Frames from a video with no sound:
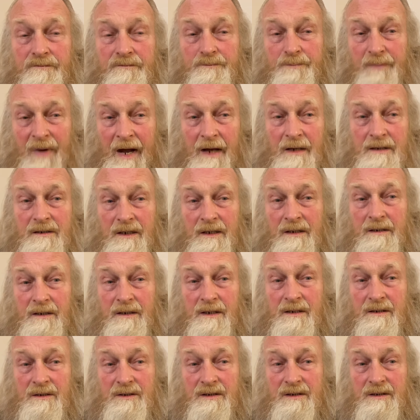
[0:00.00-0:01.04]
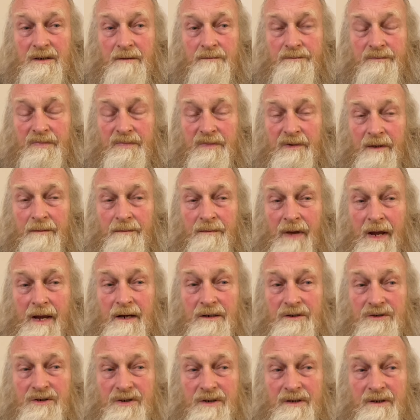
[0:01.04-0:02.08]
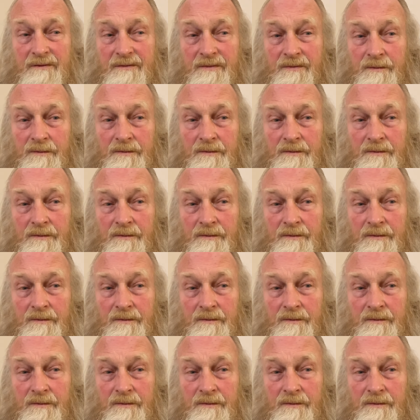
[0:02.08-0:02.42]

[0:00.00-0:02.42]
But it is a major